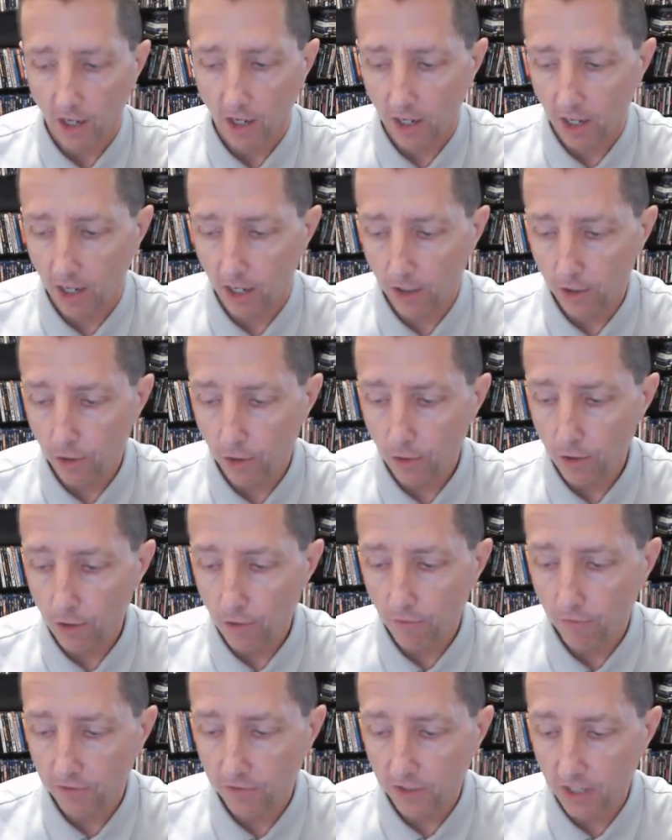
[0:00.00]
until
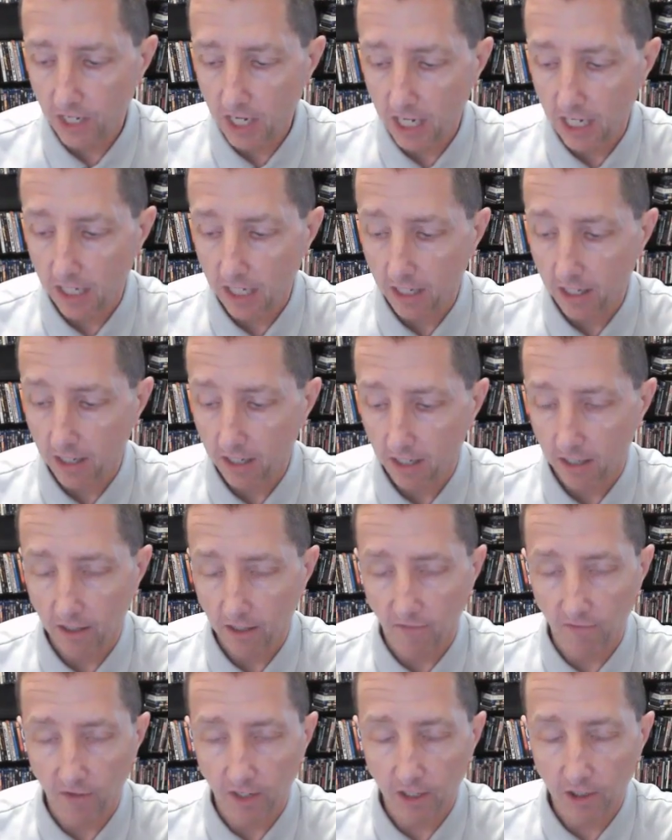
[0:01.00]
you've seen
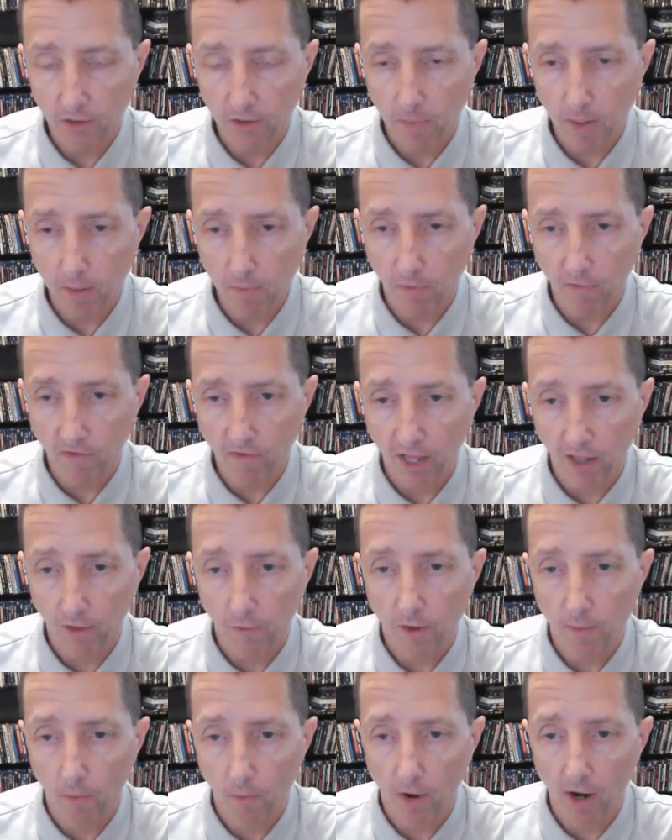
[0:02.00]
the Village People,
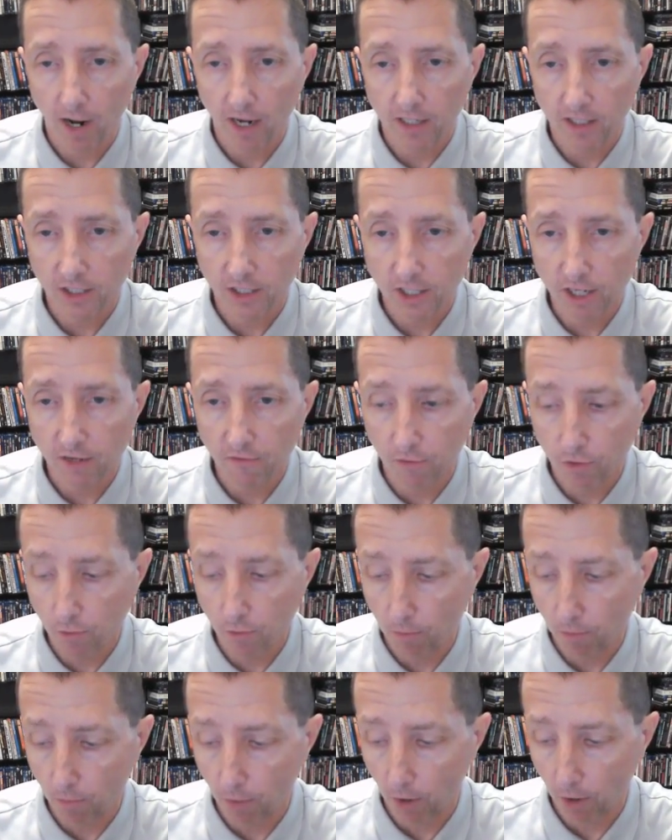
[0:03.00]
Valerie Brine, Steve
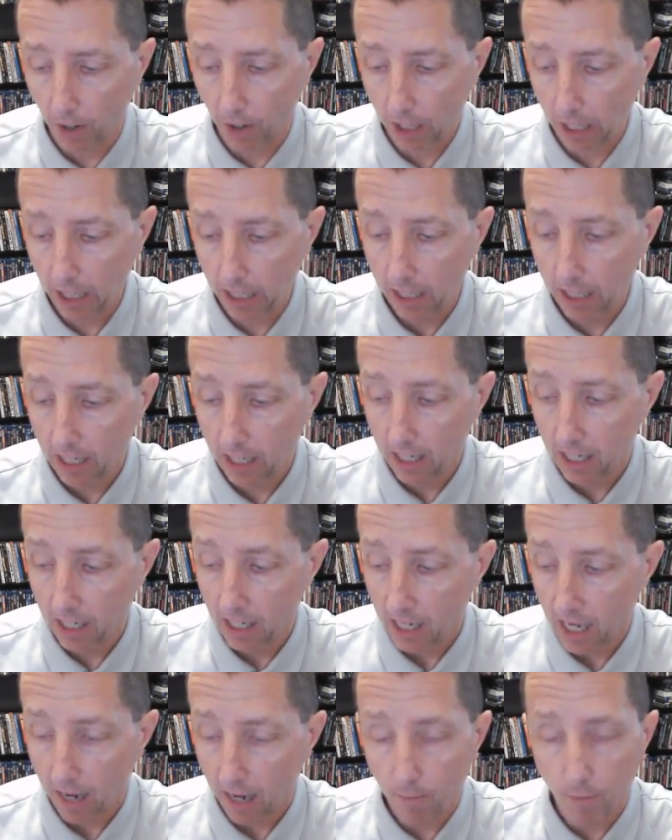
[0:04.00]
Guttenberg,
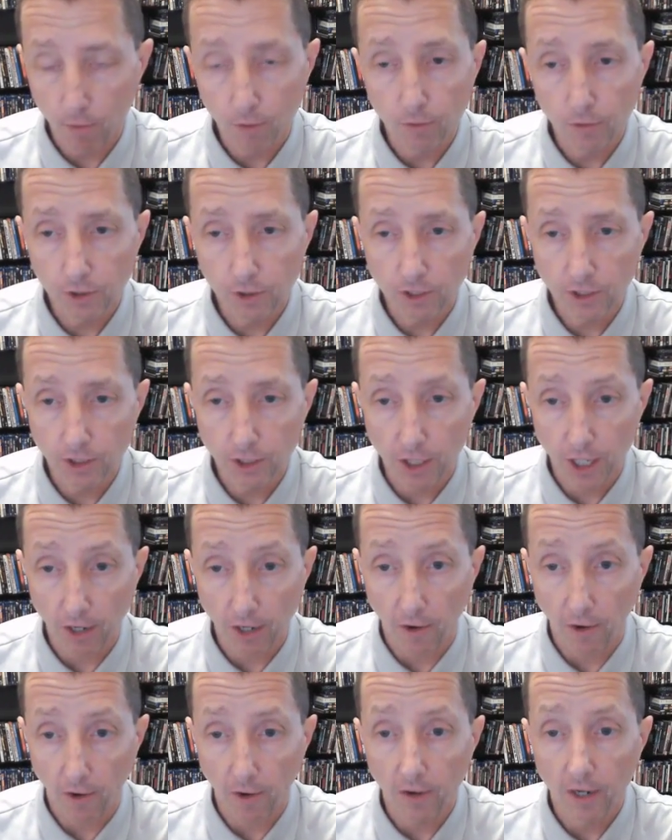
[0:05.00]
and Bruce
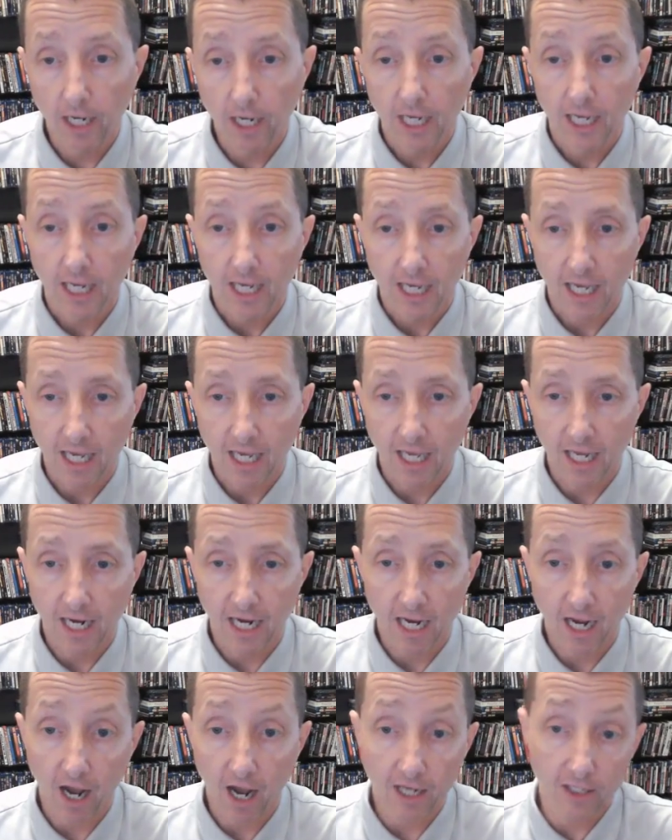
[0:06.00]
Jenner in
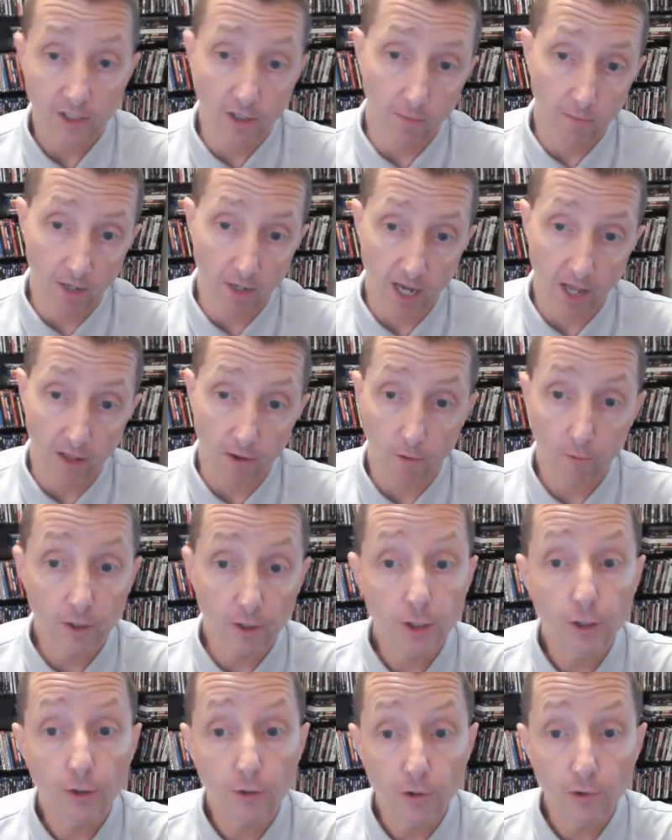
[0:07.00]
a hot tub together,
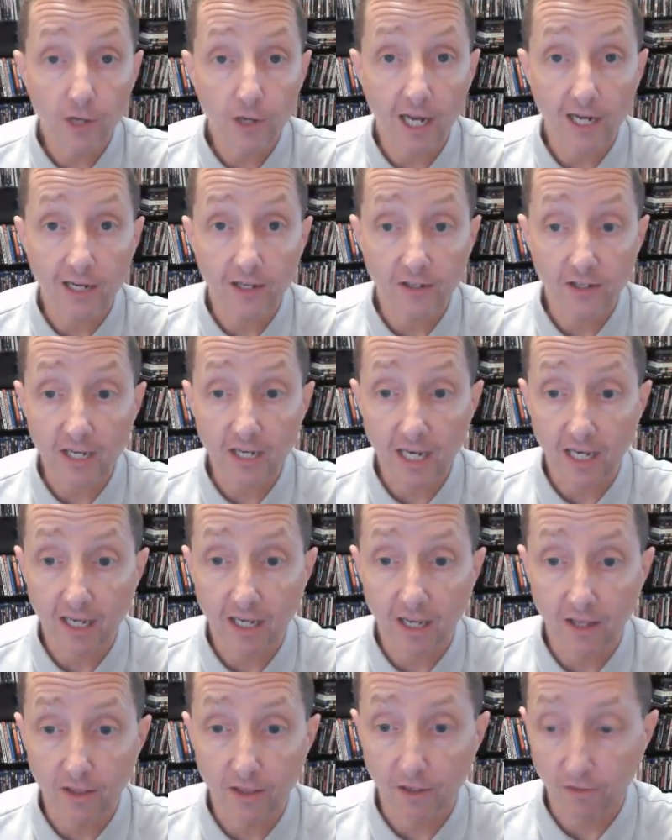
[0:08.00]
which you do get to see
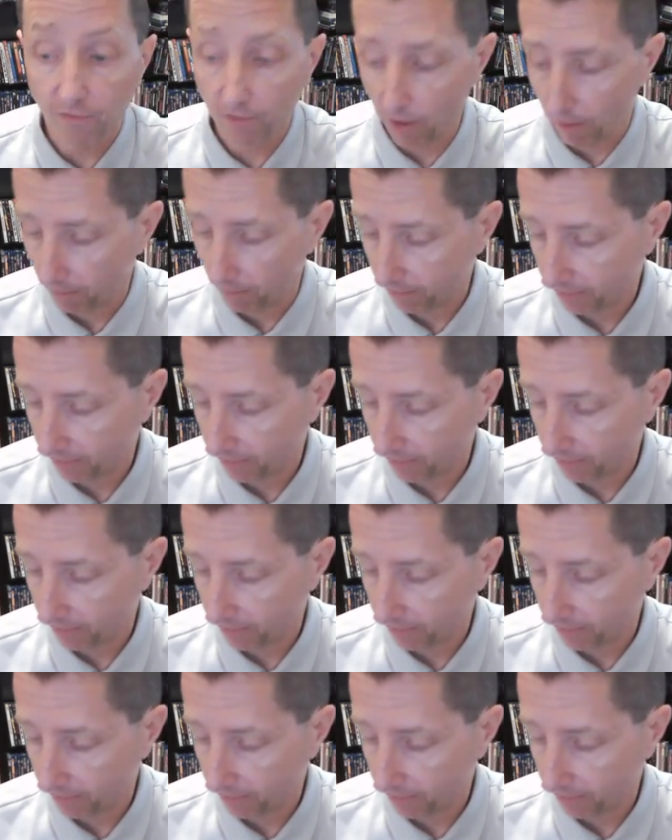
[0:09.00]
in this film.